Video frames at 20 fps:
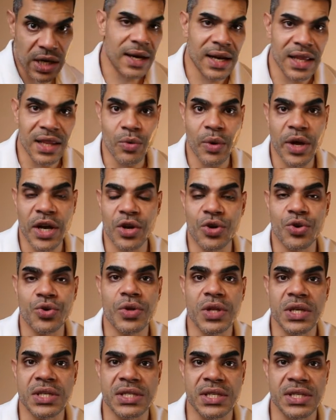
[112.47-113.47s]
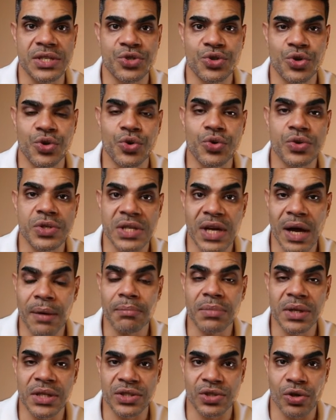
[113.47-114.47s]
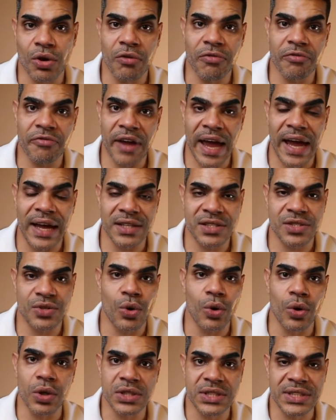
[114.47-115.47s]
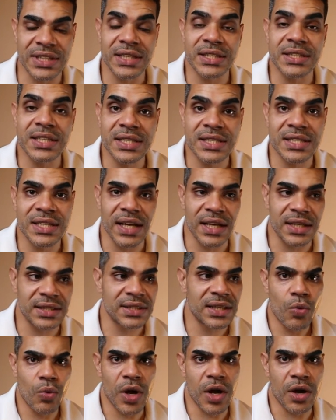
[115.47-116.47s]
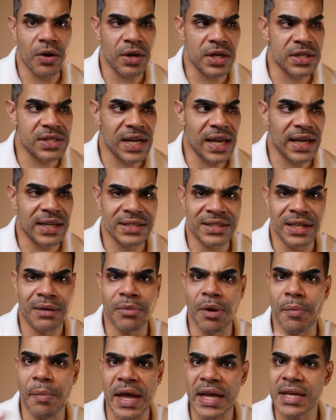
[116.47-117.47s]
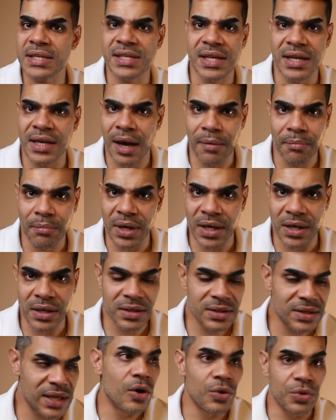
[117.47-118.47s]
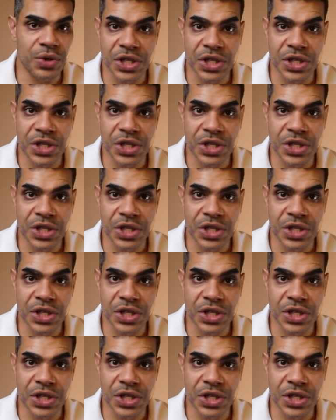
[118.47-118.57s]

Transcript: Another way to do this is to use numbers or facts or statistics where it's like some amazing number Oh,